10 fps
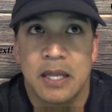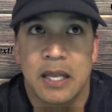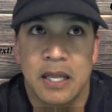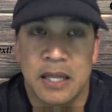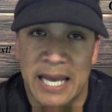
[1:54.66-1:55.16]

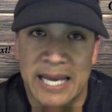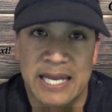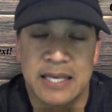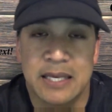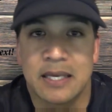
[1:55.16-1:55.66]

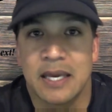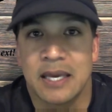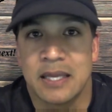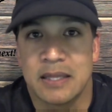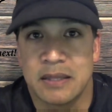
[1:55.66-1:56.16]
lighting
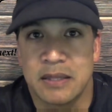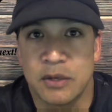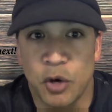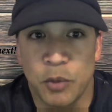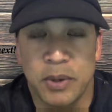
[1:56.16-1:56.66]
and the
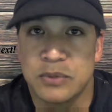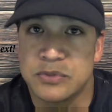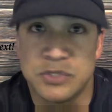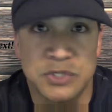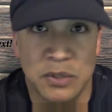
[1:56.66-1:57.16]
GoPros
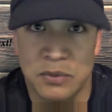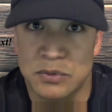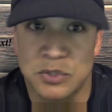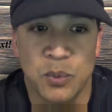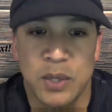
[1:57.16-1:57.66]
don't
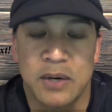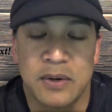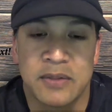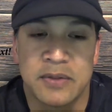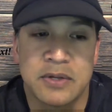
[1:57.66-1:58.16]
do well
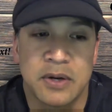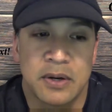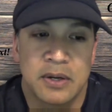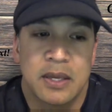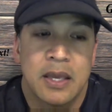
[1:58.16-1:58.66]
in the
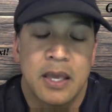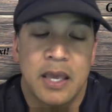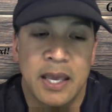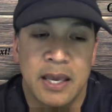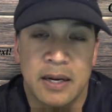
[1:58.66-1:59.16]
dark,
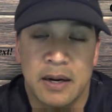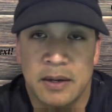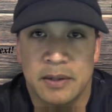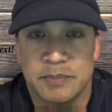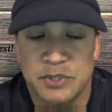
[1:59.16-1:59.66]
and
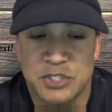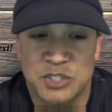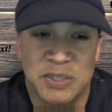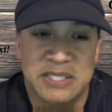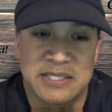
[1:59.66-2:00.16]
most
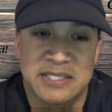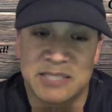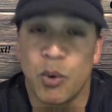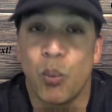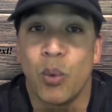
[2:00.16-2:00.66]
especially because
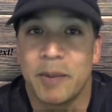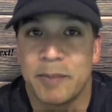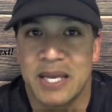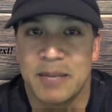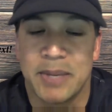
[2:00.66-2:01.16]
I'm a
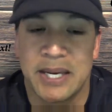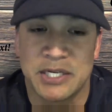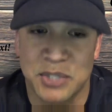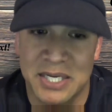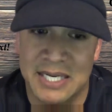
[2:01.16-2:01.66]
one-man band
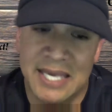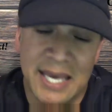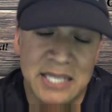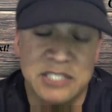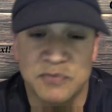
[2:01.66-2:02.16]
trying to
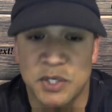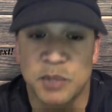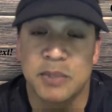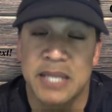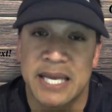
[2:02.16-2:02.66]
catch,
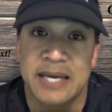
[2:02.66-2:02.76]
film, land,